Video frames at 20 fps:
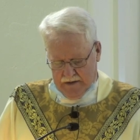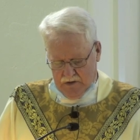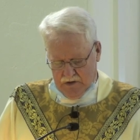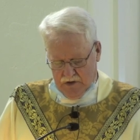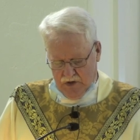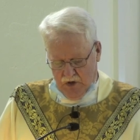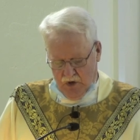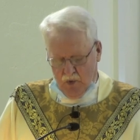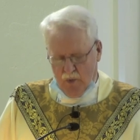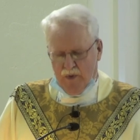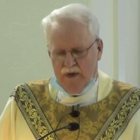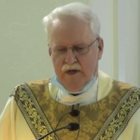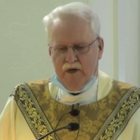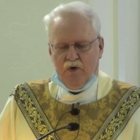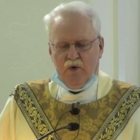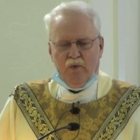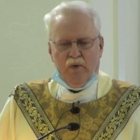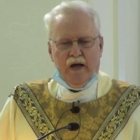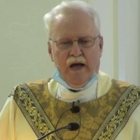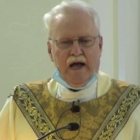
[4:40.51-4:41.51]
Uh, and
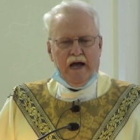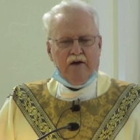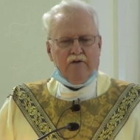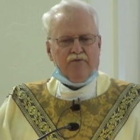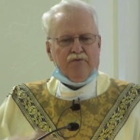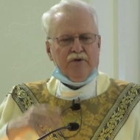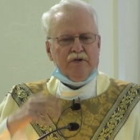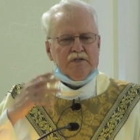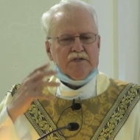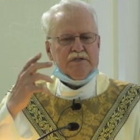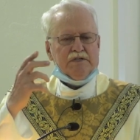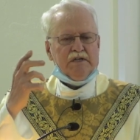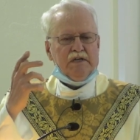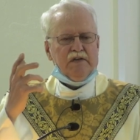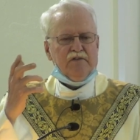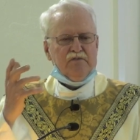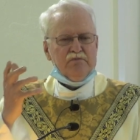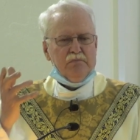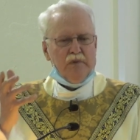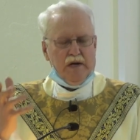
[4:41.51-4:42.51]
so we who have
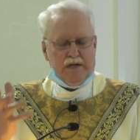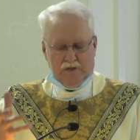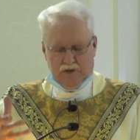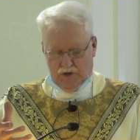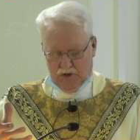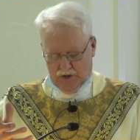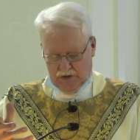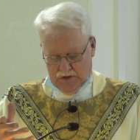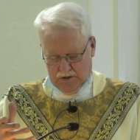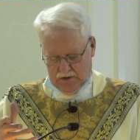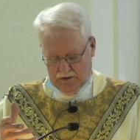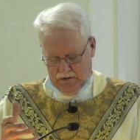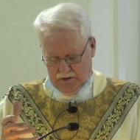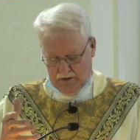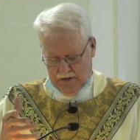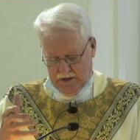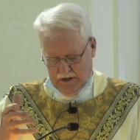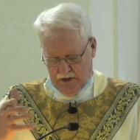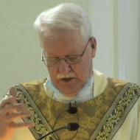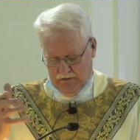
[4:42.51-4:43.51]
received
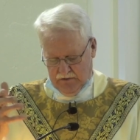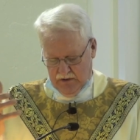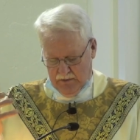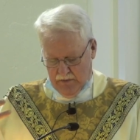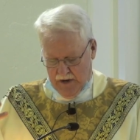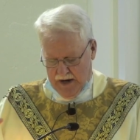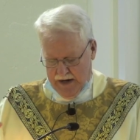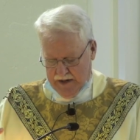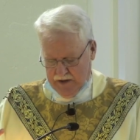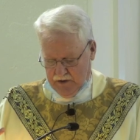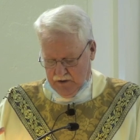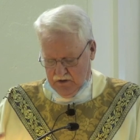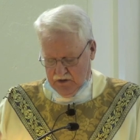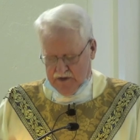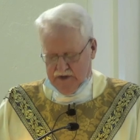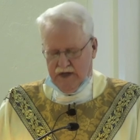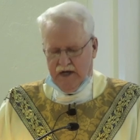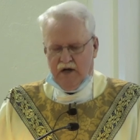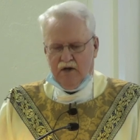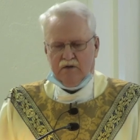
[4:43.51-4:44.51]
much need to
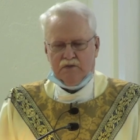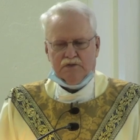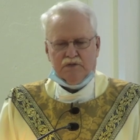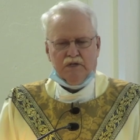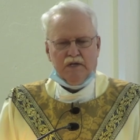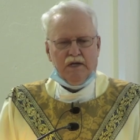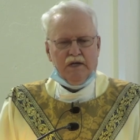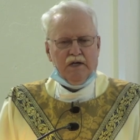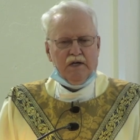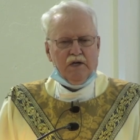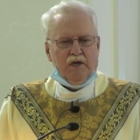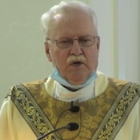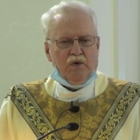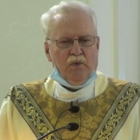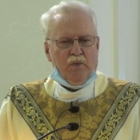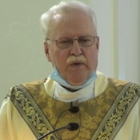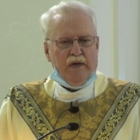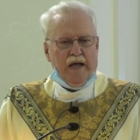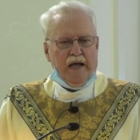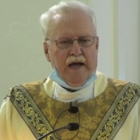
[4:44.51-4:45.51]
remind ourselves
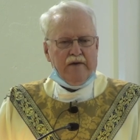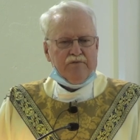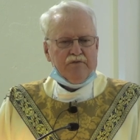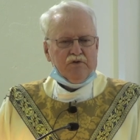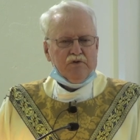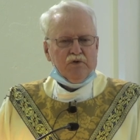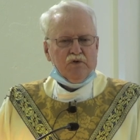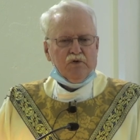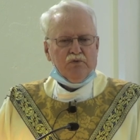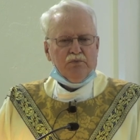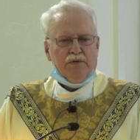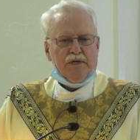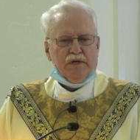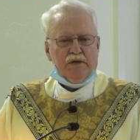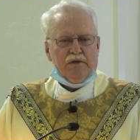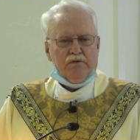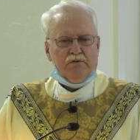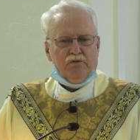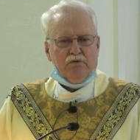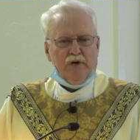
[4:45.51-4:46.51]
we have
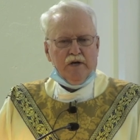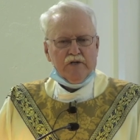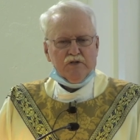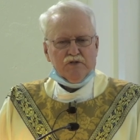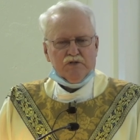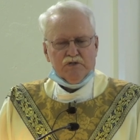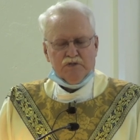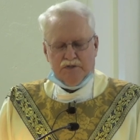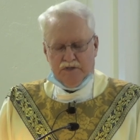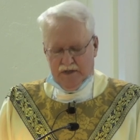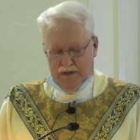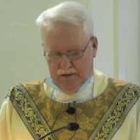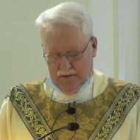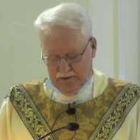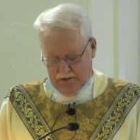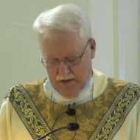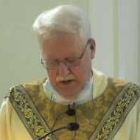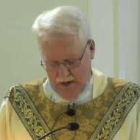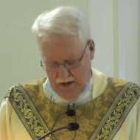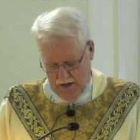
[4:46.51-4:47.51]
to be
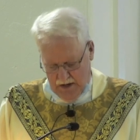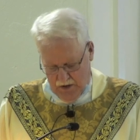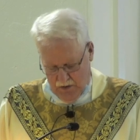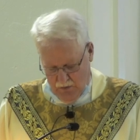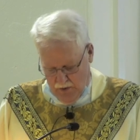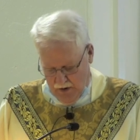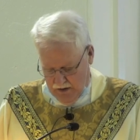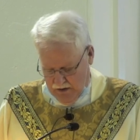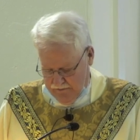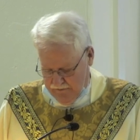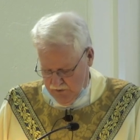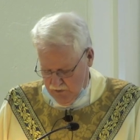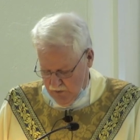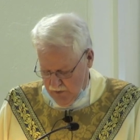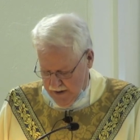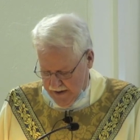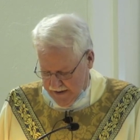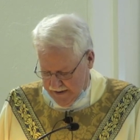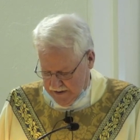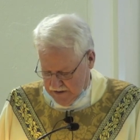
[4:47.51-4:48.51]
gracious in
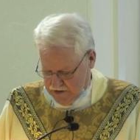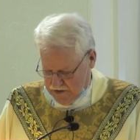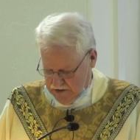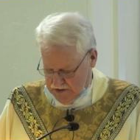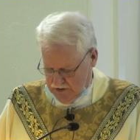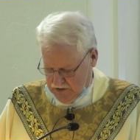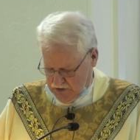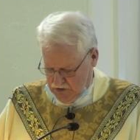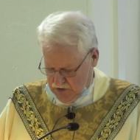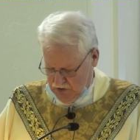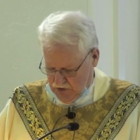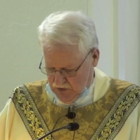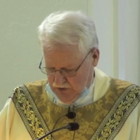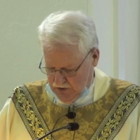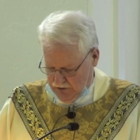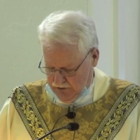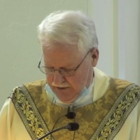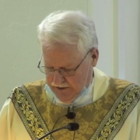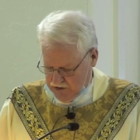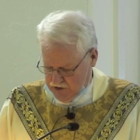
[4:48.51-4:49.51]
wonderful ways
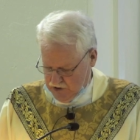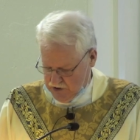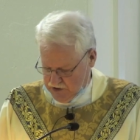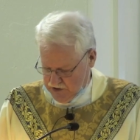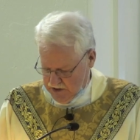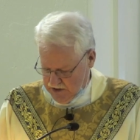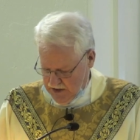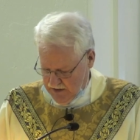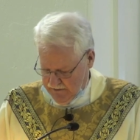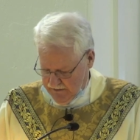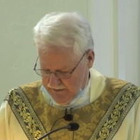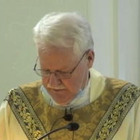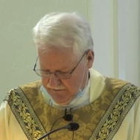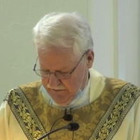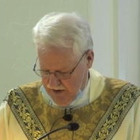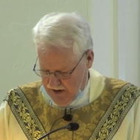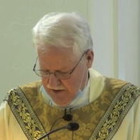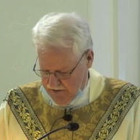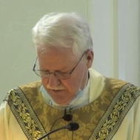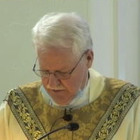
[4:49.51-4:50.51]
to a gracious and
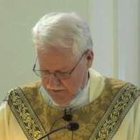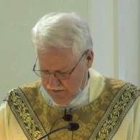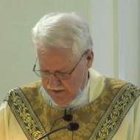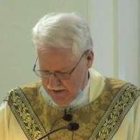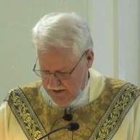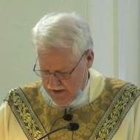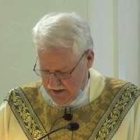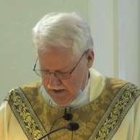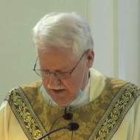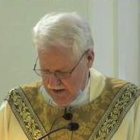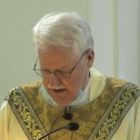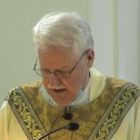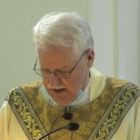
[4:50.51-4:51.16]
loving Father.